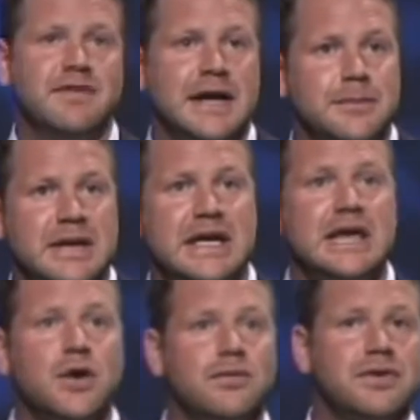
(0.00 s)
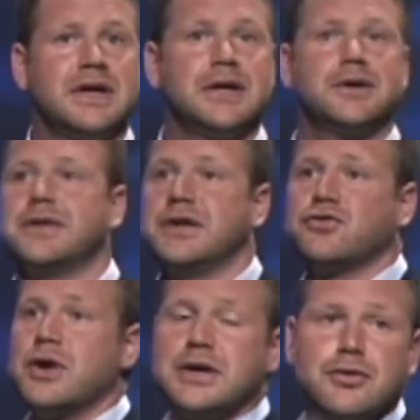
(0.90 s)
vitamin E over here and then
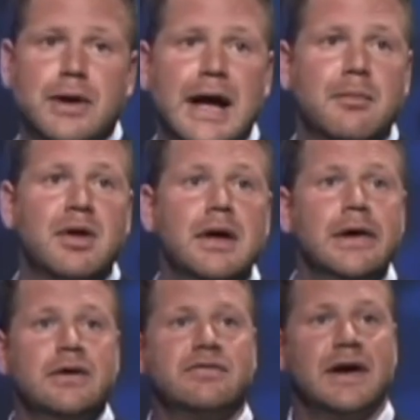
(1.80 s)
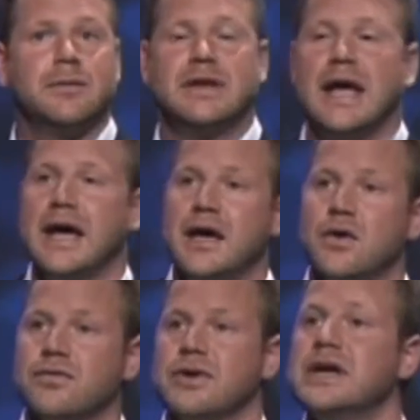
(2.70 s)
trying to grab vitamin A
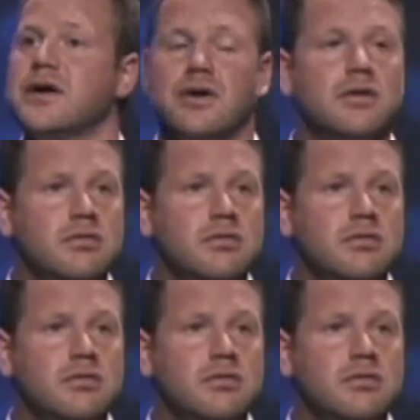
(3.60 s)
over here.